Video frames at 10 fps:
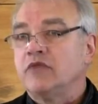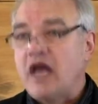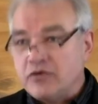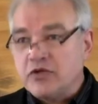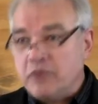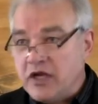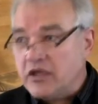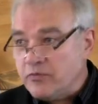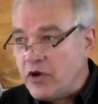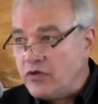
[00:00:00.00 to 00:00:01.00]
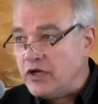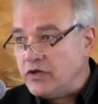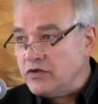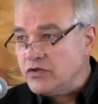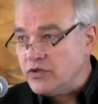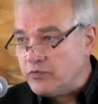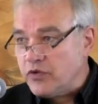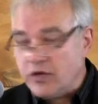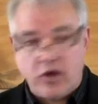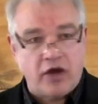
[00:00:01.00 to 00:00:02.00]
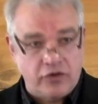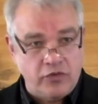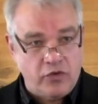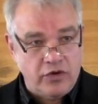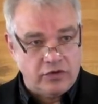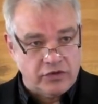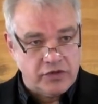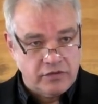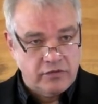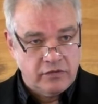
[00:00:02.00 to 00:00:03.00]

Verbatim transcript: That was a big component to the pre modern world.